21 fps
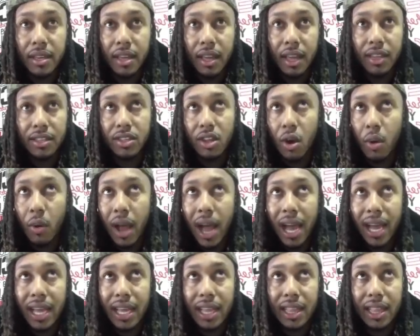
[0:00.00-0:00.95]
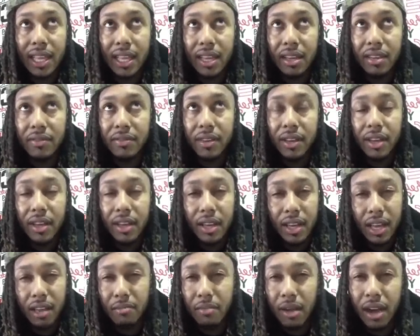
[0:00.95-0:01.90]
There's no way I can live
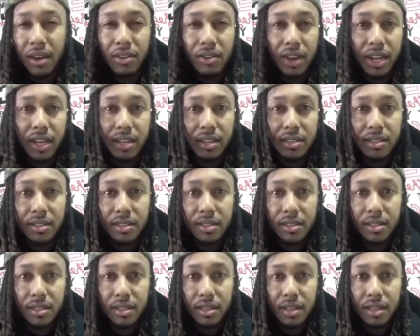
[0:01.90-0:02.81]
in my greatness.